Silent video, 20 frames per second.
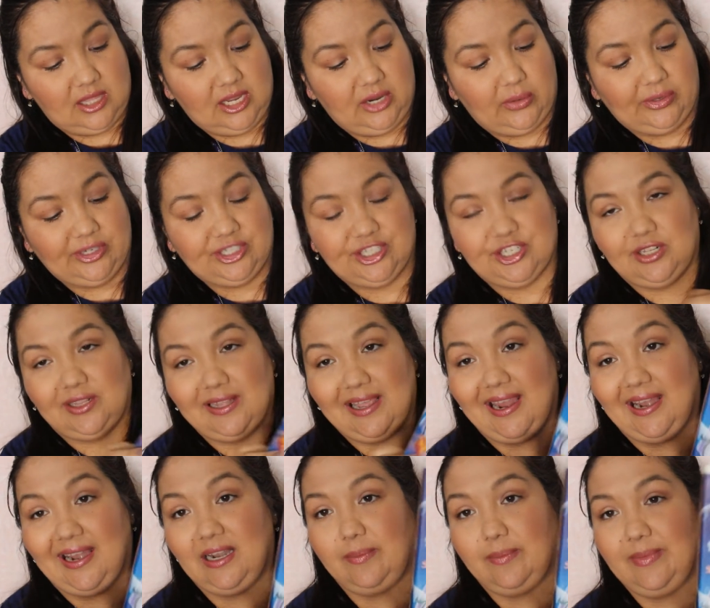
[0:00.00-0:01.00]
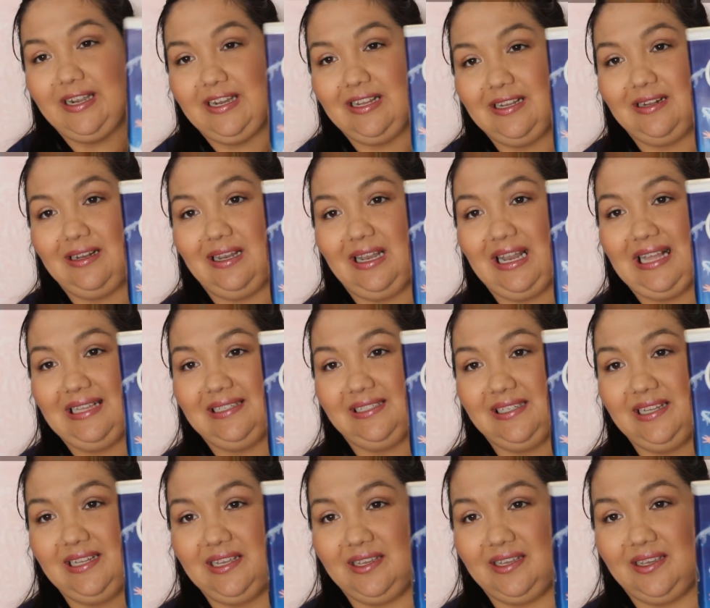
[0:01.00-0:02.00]
the original animated
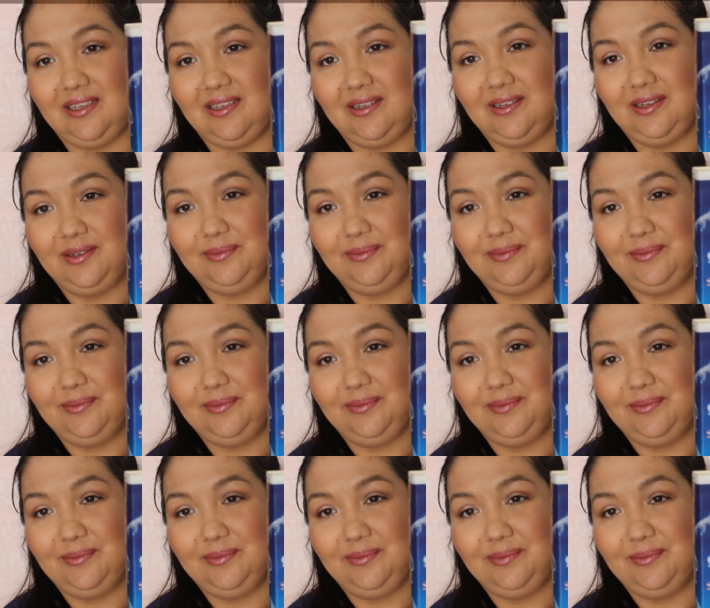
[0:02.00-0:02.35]
classic.